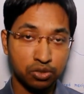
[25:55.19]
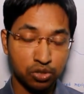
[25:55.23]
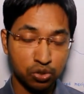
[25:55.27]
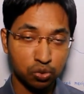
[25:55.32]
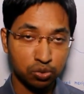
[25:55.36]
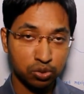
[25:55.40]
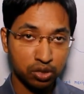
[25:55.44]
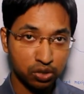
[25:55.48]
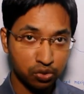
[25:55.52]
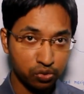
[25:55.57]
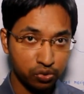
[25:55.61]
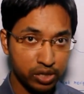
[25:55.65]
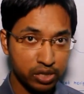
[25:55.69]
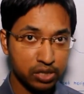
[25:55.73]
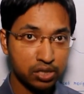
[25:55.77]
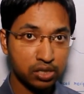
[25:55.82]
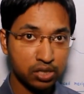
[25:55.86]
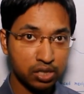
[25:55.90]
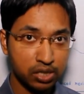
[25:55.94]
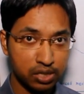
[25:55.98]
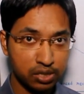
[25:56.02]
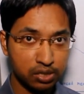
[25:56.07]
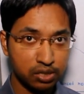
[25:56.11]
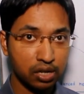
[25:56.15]
So the
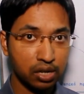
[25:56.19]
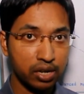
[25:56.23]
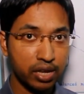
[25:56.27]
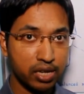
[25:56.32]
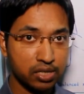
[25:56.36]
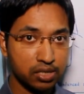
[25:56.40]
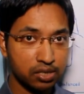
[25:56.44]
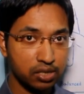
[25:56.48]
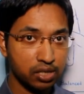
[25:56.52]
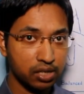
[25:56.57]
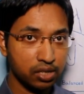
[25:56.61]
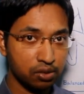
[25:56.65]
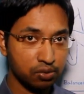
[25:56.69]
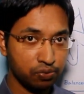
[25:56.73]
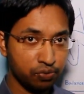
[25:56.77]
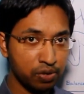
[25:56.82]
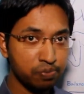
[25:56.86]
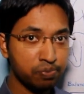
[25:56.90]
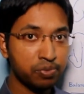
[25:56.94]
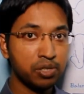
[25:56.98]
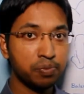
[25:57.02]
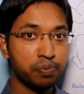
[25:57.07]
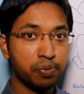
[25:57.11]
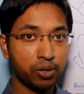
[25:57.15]
risk is less than
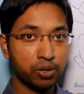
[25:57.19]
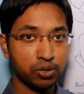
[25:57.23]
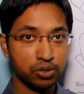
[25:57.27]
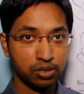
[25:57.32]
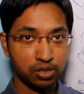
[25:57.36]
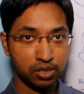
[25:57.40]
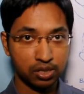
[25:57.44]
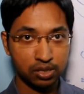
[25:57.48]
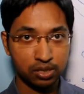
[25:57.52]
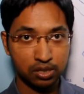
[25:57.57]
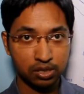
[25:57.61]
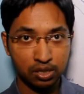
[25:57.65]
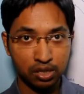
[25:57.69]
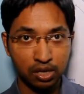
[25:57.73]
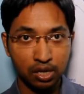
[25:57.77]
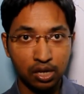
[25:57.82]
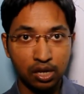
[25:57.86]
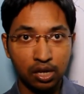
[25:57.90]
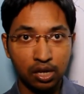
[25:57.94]
50%